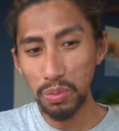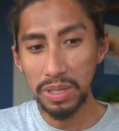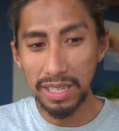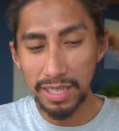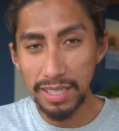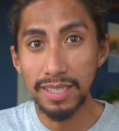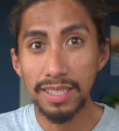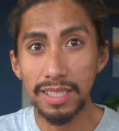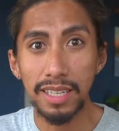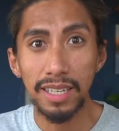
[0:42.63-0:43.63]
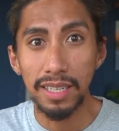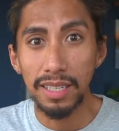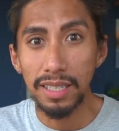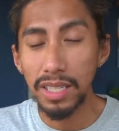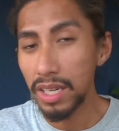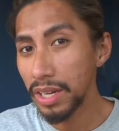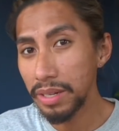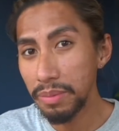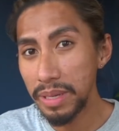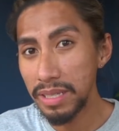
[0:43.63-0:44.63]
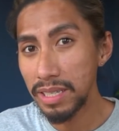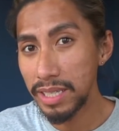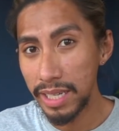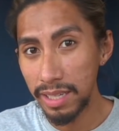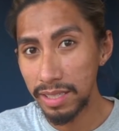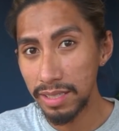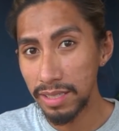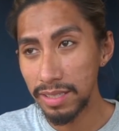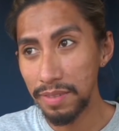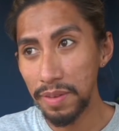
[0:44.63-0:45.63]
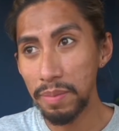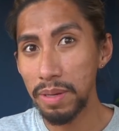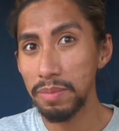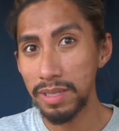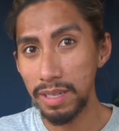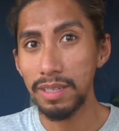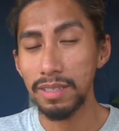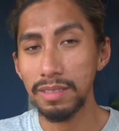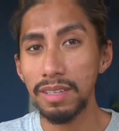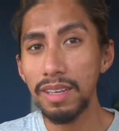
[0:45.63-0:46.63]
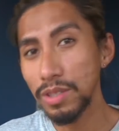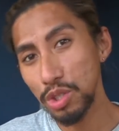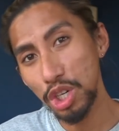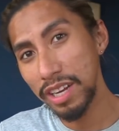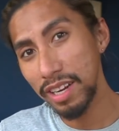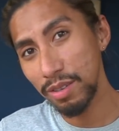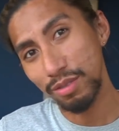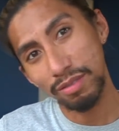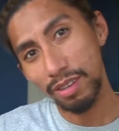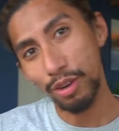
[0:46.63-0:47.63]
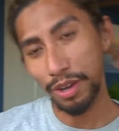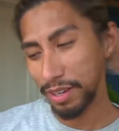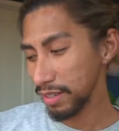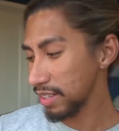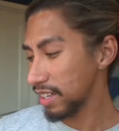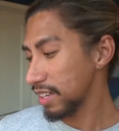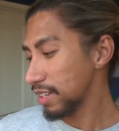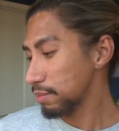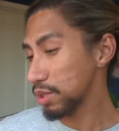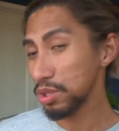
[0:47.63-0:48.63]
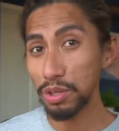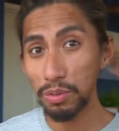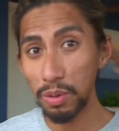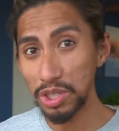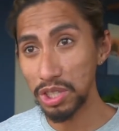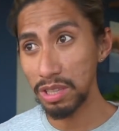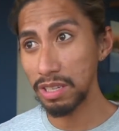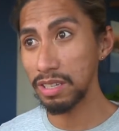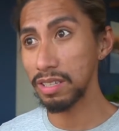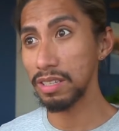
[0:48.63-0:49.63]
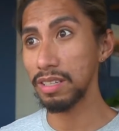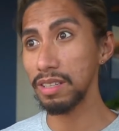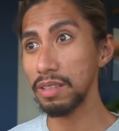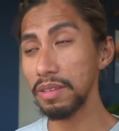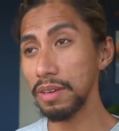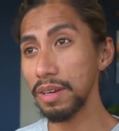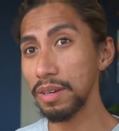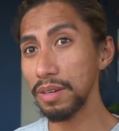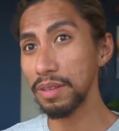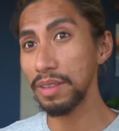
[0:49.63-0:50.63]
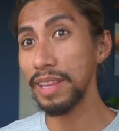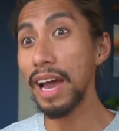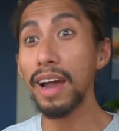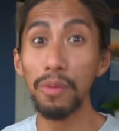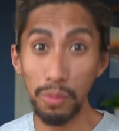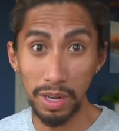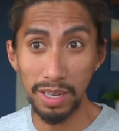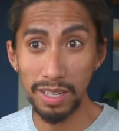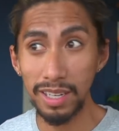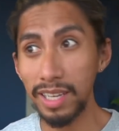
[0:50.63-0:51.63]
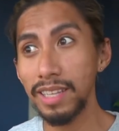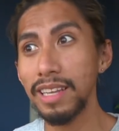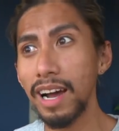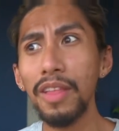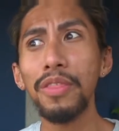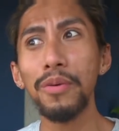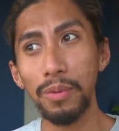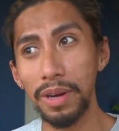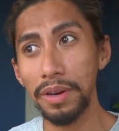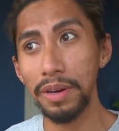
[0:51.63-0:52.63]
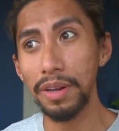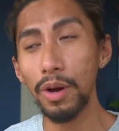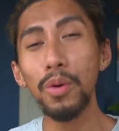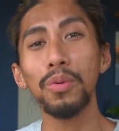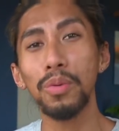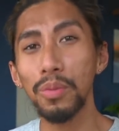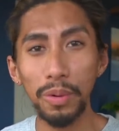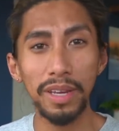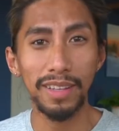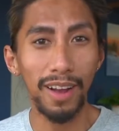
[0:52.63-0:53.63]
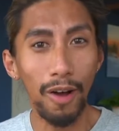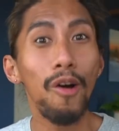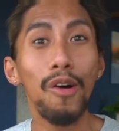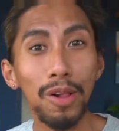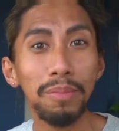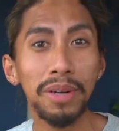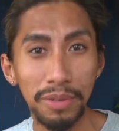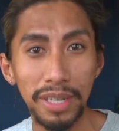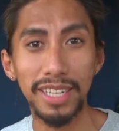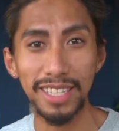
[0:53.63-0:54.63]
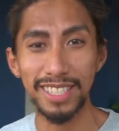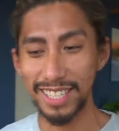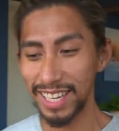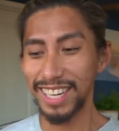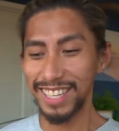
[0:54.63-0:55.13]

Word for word: weeklies? You had an amazing dailies, if I'm not mistaken. So check it out. Okay. Make sure you're watching the uh, that one and the other one. Oh, wait. All my readings